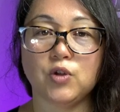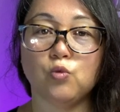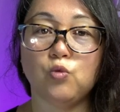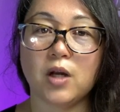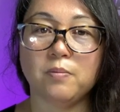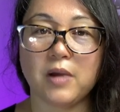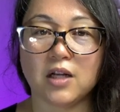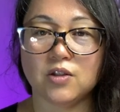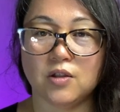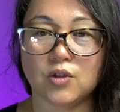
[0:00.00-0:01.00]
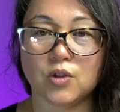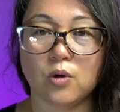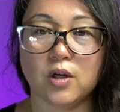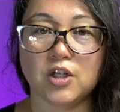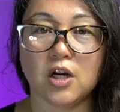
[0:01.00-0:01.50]
to run back to the
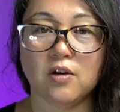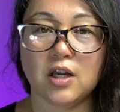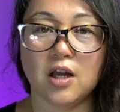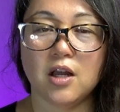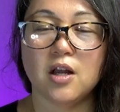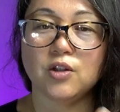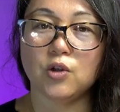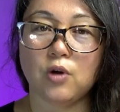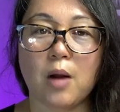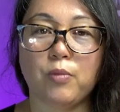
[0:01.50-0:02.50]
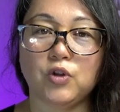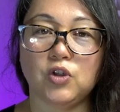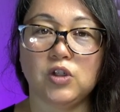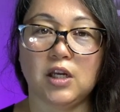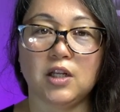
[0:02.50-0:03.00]
storage area to grab what
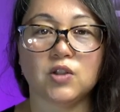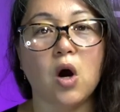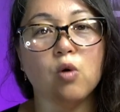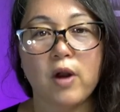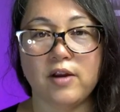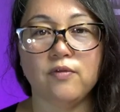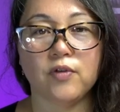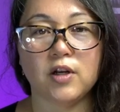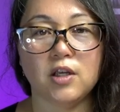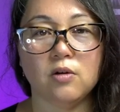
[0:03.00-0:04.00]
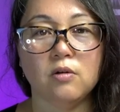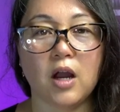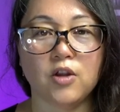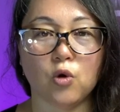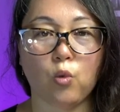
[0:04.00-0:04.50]
you need. It's all right in front of you
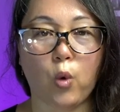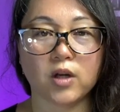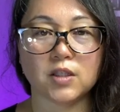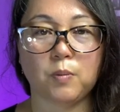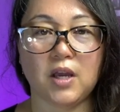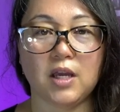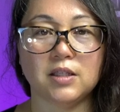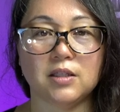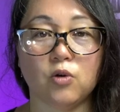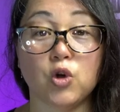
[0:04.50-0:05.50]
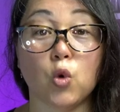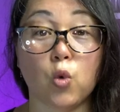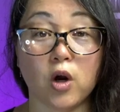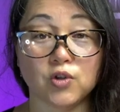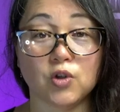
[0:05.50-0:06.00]
and your workspace or your
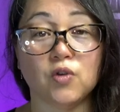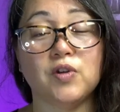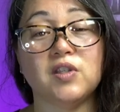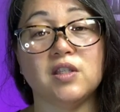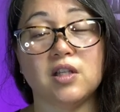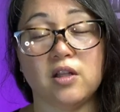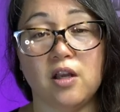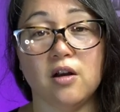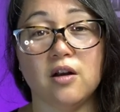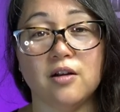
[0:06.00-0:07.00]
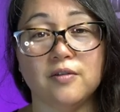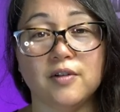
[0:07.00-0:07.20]
work surface is clear.